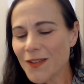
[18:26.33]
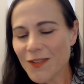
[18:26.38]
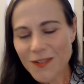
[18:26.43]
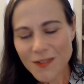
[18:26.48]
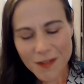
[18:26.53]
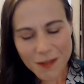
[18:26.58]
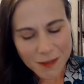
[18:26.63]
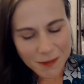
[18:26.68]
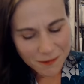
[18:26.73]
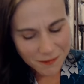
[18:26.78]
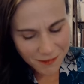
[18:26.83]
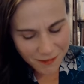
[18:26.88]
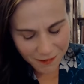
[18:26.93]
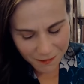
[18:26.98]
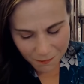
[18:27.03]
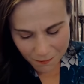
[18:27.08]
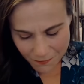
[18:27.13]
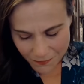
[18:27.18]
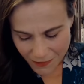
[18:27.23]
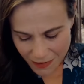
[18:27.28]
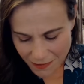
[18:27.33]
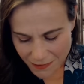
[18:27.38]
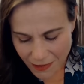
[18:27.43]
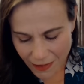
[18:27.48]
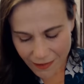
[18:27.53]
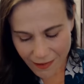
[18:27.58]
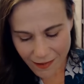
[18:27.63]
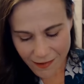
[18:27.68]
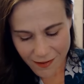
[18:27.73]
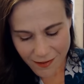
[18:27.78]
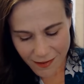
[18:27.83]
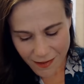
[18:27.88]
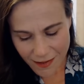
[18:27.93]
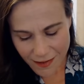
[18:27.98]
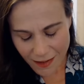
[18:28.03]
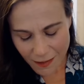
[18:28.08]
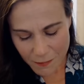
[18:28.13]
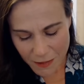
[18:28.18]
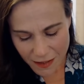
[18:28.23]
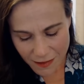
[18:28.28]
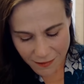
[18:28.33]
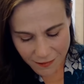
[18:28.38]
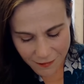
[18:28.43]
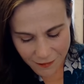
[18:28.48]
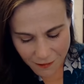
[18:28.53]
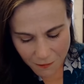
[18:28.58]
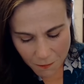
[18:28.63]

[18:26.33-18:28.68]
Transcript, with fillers: So, like I said, I mean,